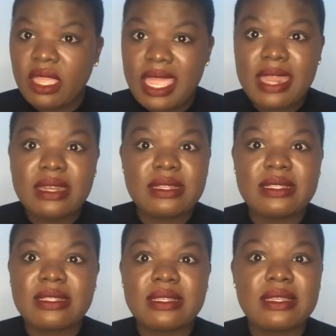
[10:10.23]
And
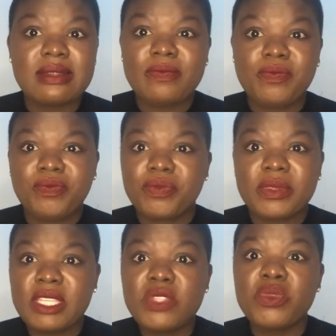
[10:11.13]

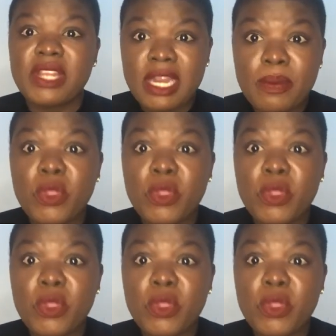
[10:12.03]
this will help you.